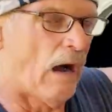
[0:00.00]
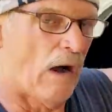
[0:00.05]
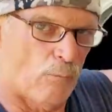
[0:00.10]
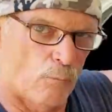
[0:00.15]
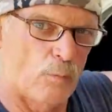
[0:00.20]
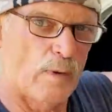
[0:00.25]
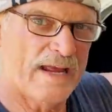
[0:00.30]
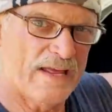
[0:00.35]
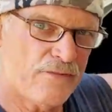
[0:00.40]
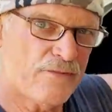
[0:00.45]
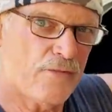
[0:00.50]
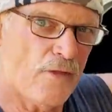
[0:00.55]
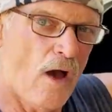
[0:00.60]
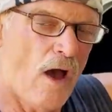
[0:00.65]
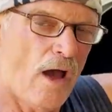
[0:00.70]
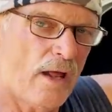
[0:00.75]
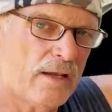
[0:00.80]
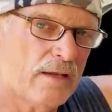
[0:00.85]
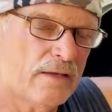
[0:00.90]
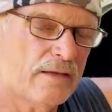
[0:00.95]
We
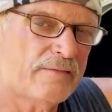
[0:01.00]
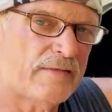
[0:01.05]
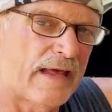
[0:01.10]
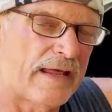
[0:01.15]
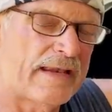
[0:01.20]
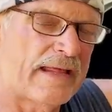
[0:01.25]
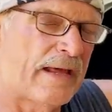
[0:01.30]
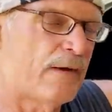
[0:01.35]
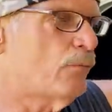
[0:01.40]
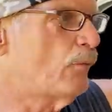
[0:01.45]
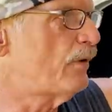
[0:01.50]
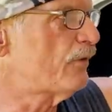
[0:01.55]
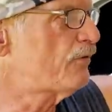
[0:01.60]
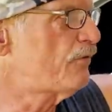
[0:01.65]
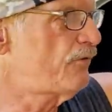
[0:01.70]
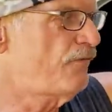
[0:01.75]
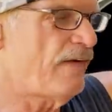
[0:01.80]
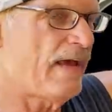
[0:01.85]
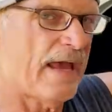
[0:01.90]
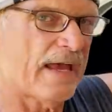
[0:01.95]
thought that it was
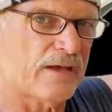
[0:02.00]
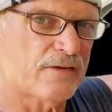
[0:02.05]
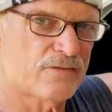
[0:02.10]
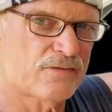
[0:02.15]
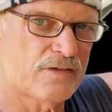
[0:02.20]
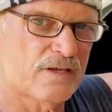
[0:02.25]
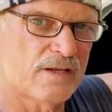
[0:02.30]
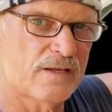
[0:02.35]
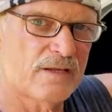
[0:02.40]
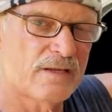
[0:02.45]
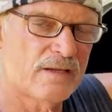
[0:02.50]
fixed.